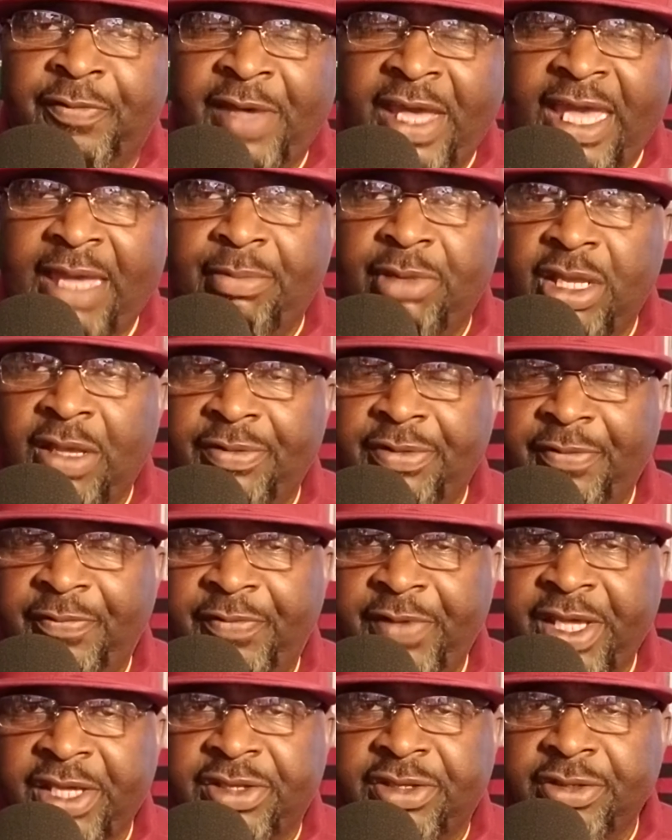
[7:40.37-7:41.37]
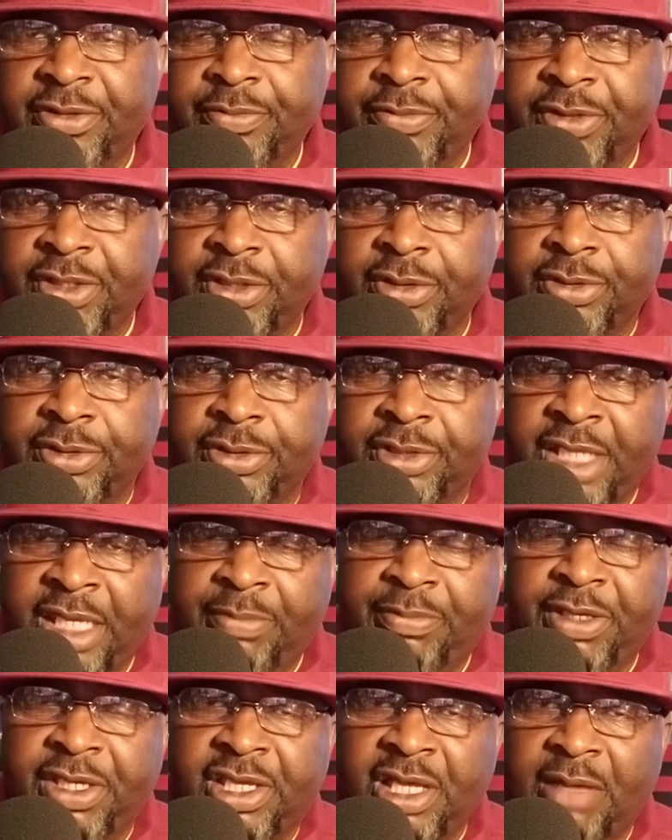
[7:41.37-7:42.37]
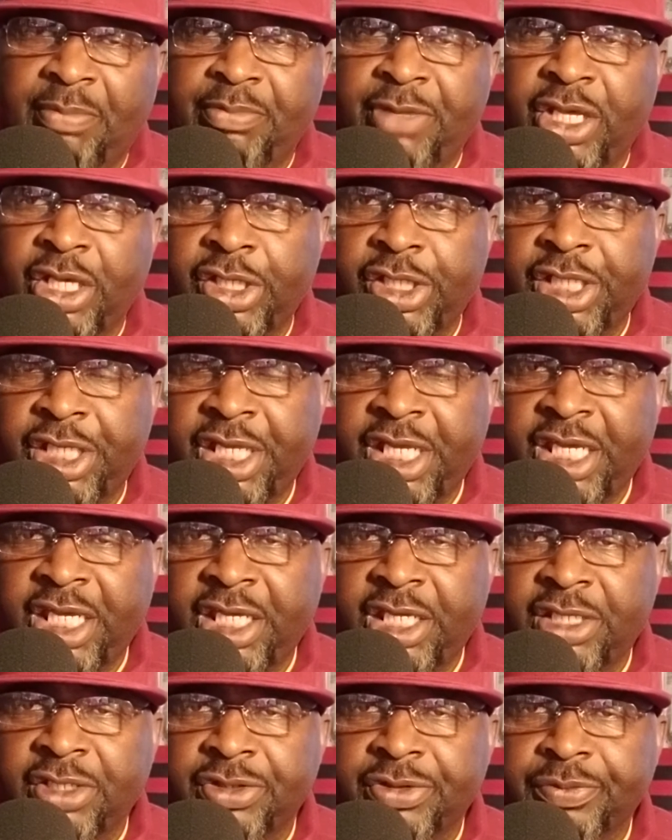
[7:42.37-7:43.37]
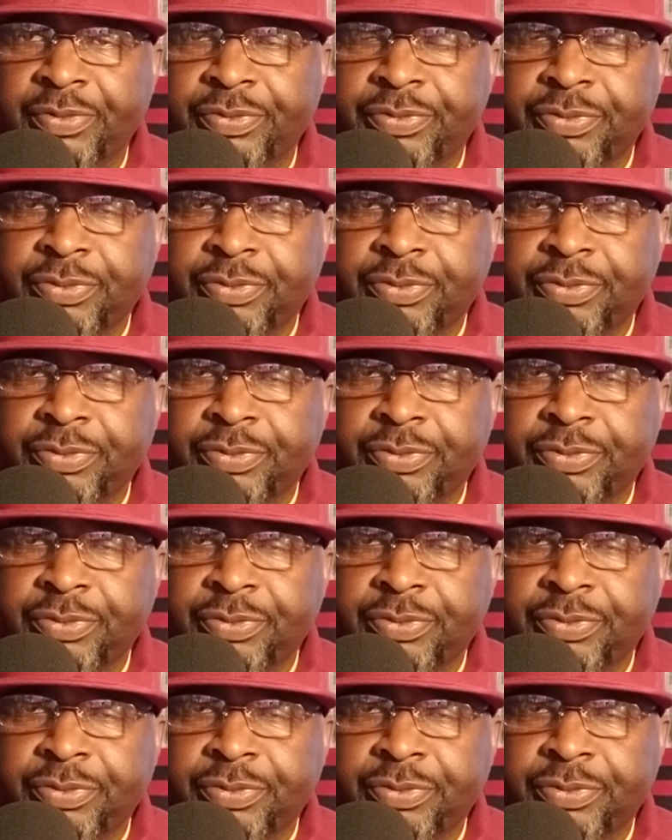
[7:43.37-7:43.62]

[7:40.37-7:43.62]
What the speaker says: family of the victim, they become millionaires.